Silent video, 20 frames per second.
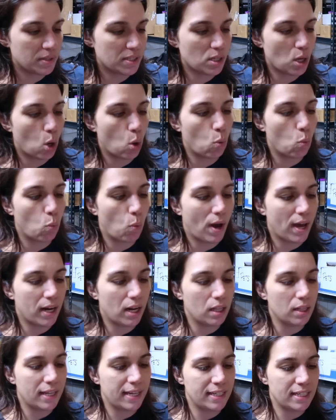So what
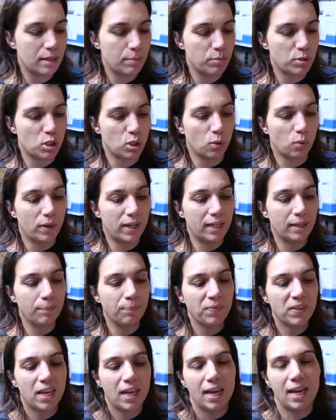I'll end up doing
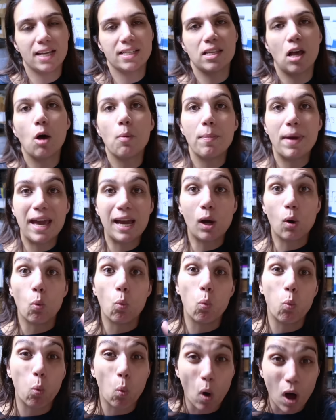is I'll make
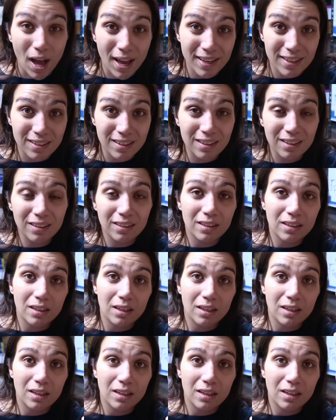one